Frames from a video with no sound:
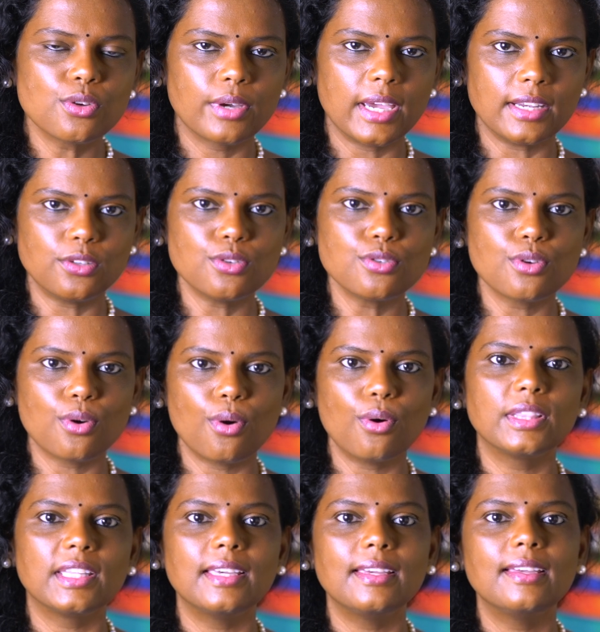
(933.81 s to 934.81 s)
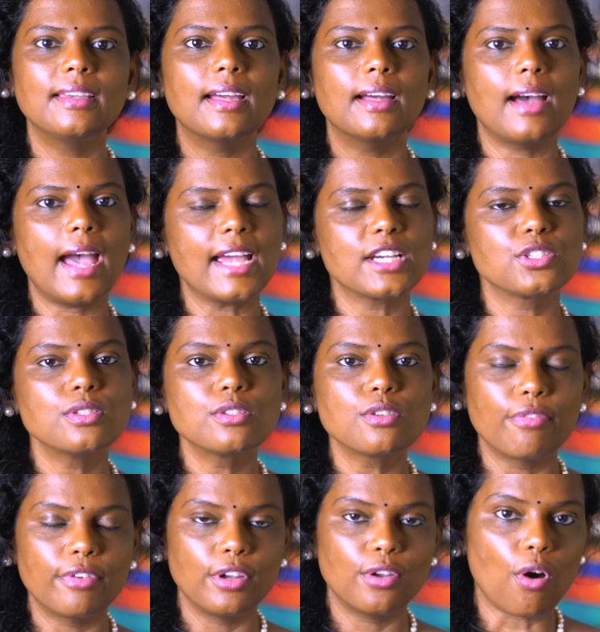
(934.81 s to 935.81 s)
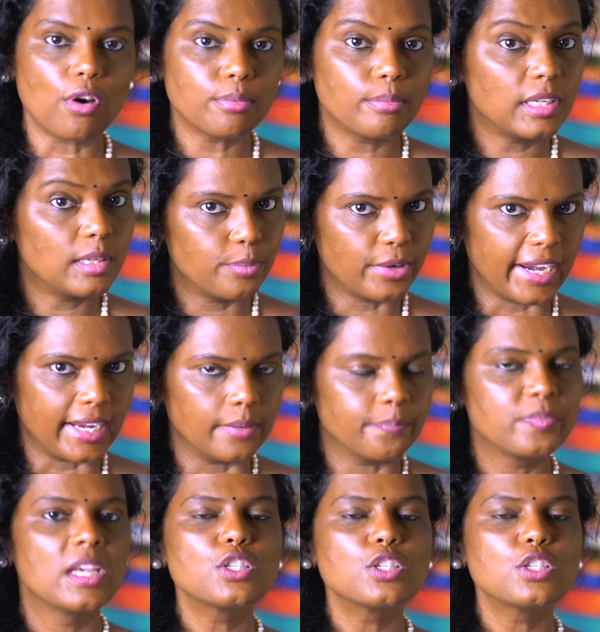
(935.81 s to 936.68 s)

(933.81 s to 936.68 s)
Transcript: to get to know the actions of a normal brain.